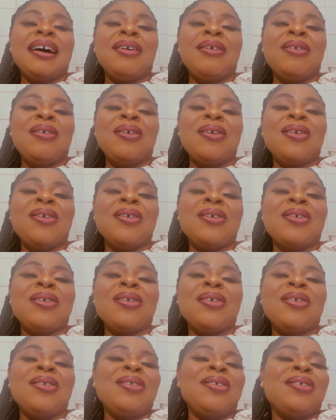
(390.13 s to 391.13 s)

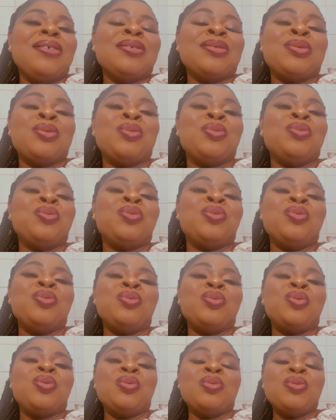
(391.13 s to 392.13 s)
or to
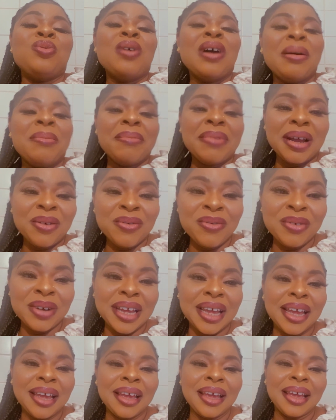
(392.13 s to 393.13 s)
go and buy
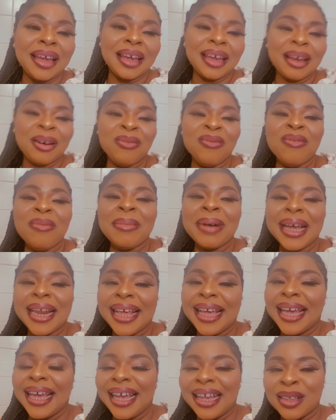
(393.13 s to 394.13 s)
a woman
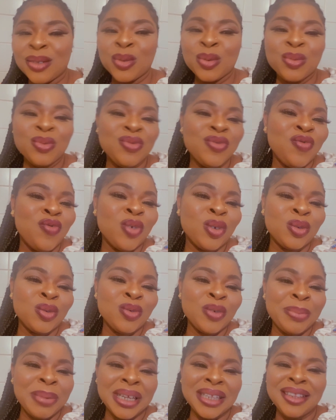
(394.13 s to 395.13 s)
hair to do
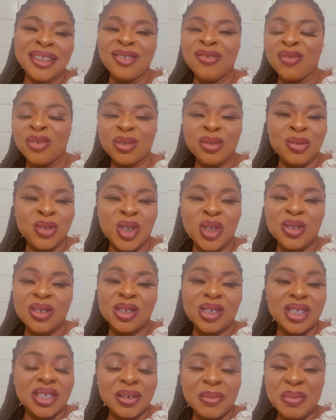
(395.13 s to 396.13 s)
photo birthday photo shoot
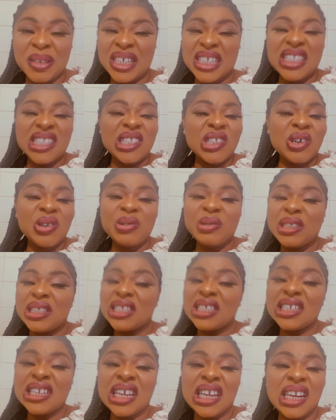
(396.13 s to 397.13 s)
or something. It's not
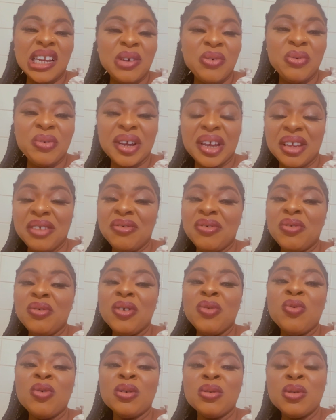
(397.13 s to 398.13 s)
written anywhere. If you
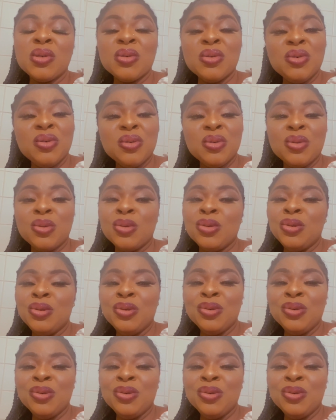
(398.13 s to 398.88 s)
want to use,